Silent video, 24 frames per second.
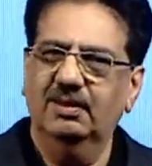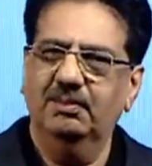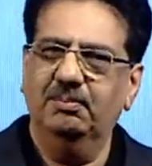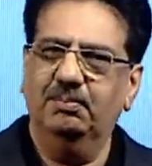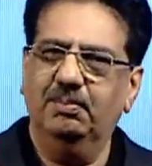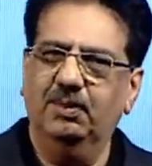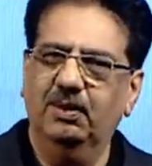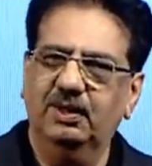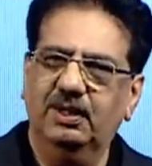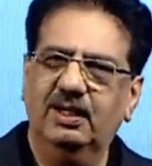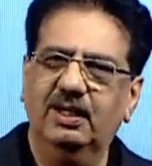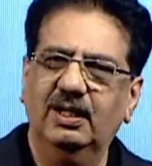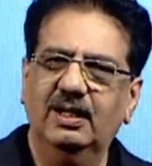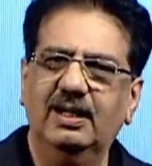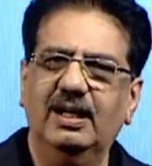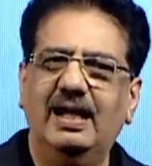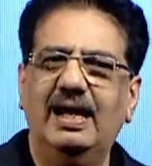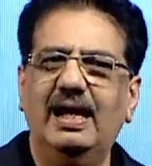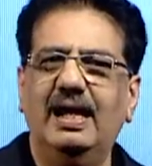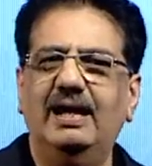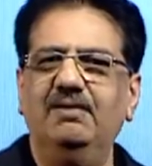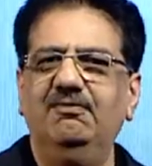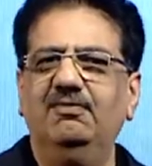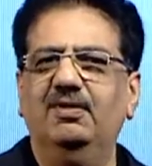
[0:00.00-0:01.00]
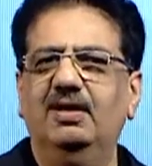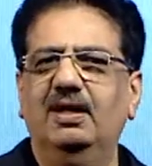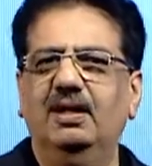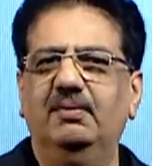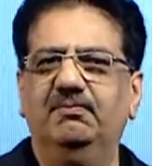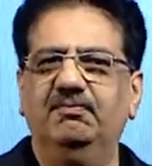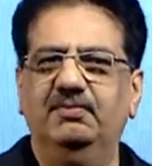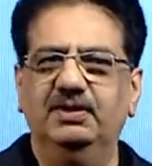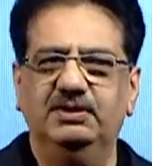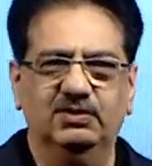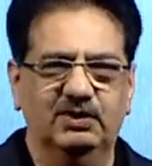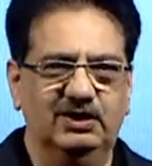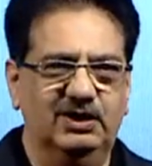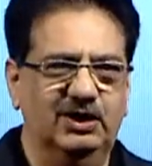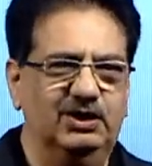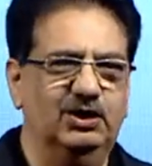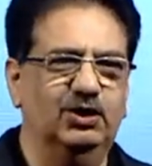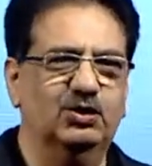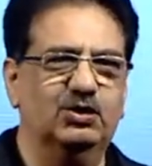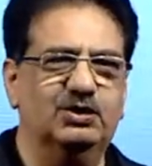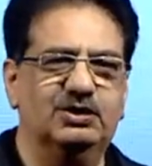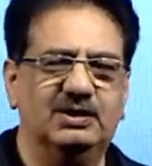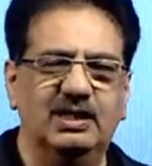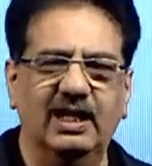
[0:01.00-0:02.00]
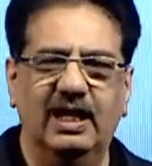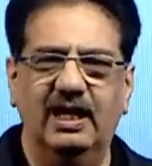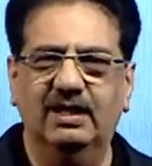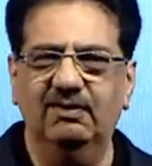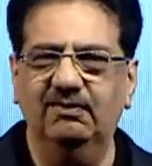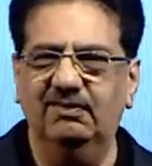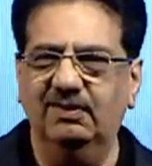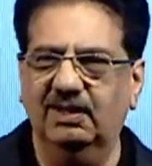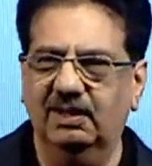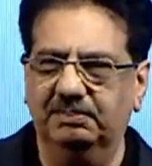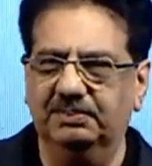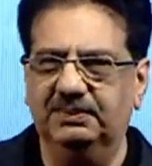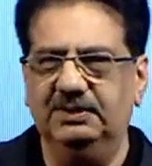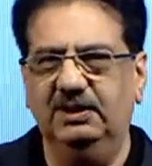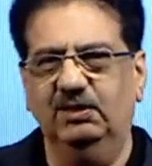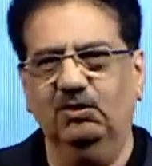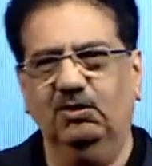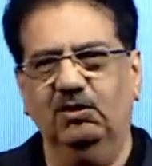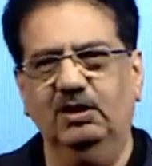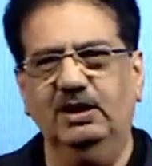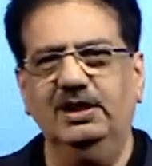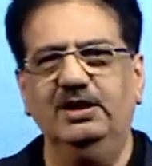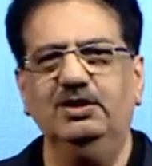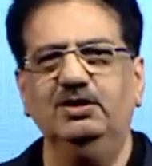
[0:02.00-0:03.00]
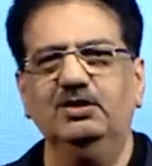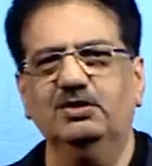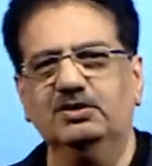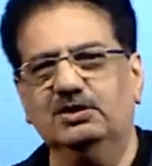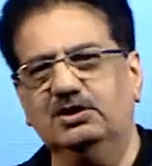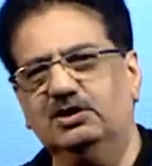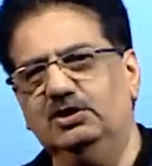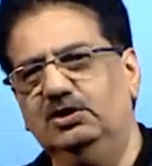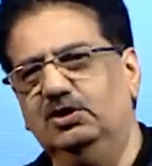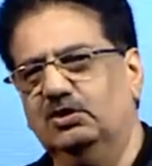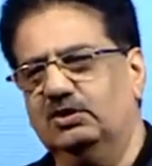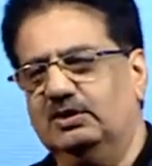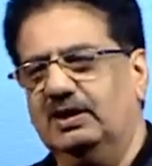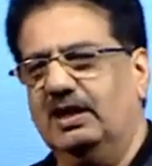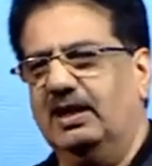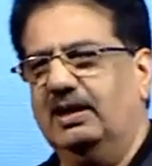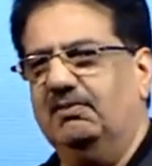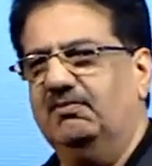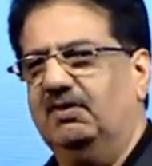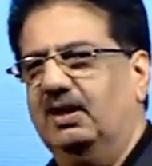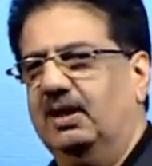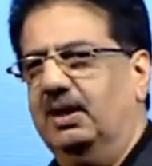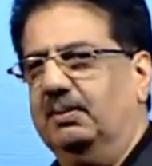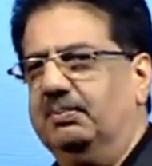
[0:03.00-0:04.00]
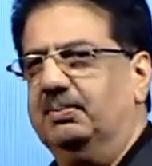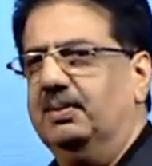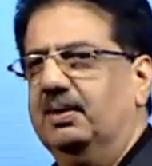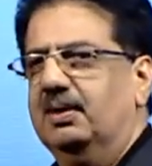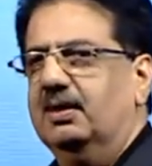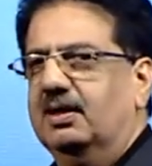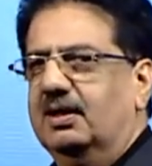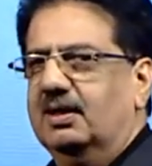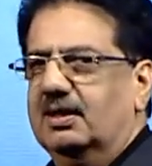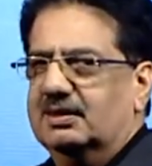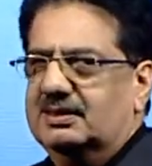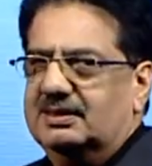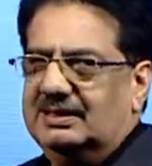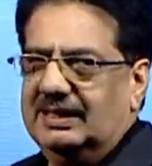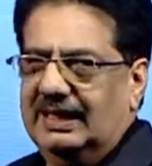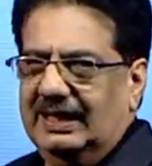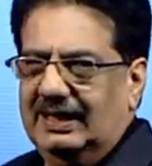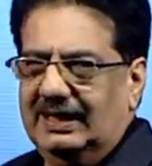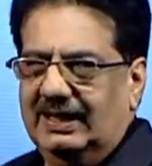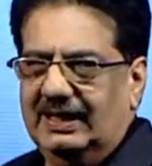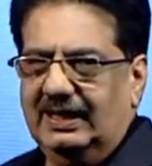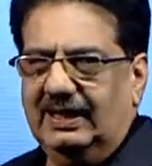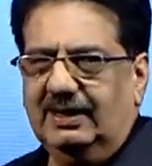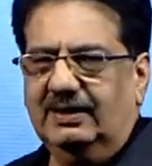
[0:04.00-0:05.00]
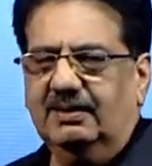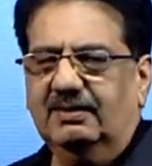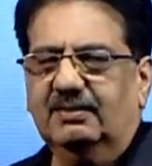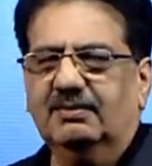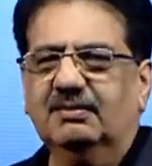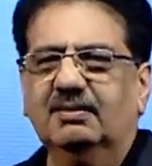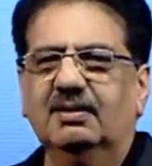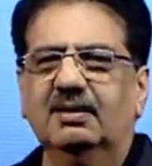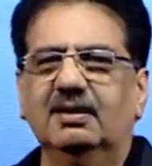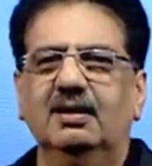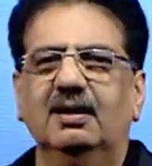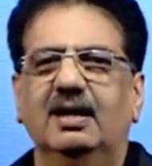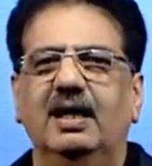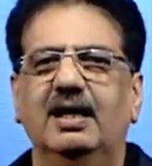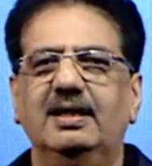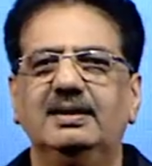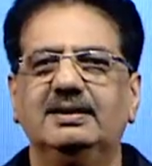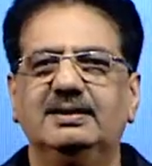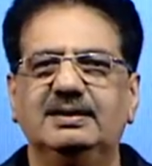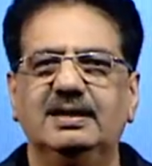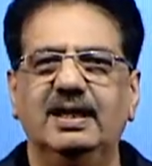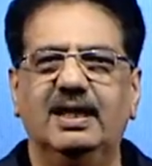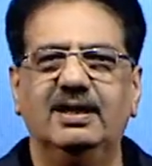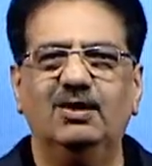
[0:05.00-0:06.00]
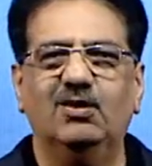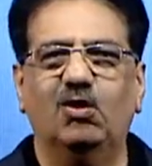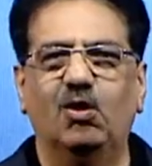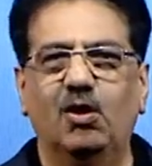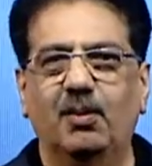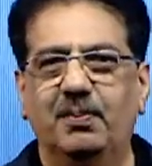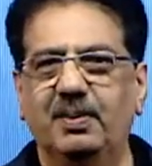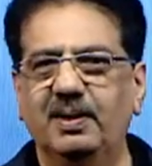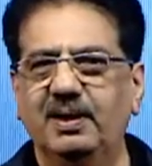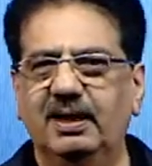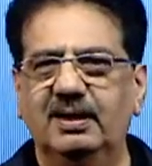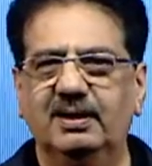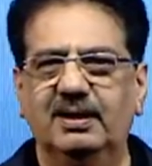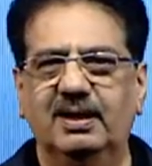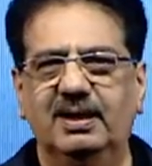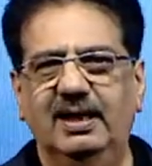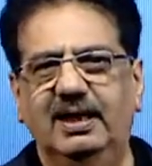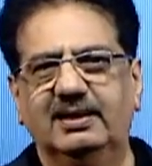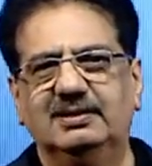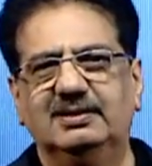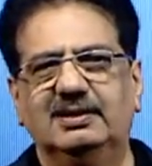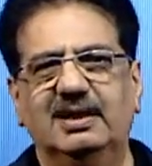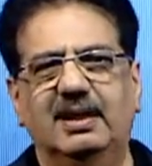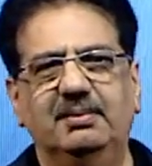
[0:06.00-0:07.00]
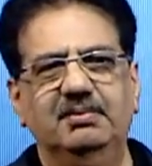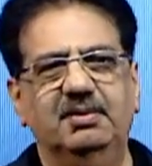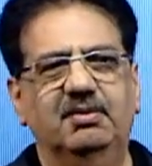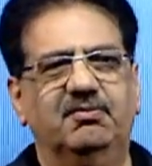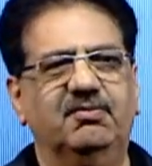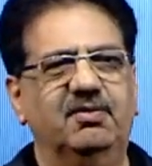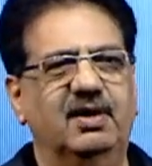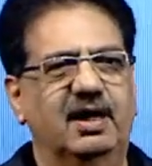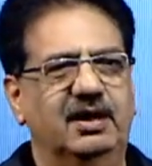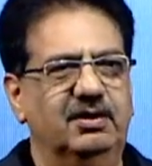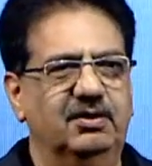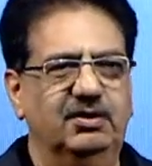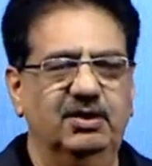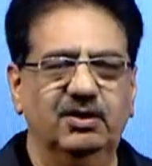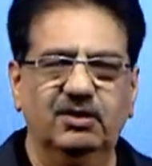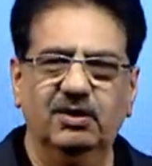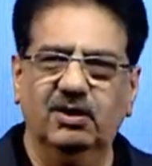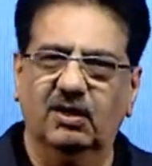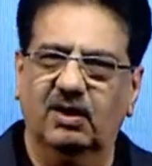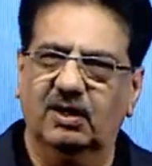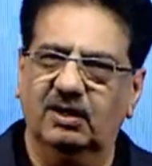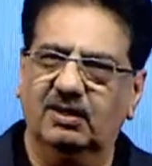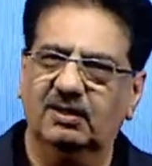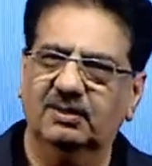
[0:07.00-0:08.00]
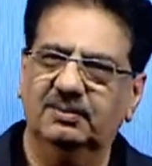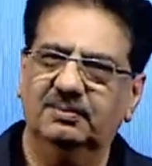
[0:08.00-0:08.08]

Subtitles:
put it in an envelope, which was a used envelope. She only used envelope, sealed it, and said, open it the next time you fly to New York.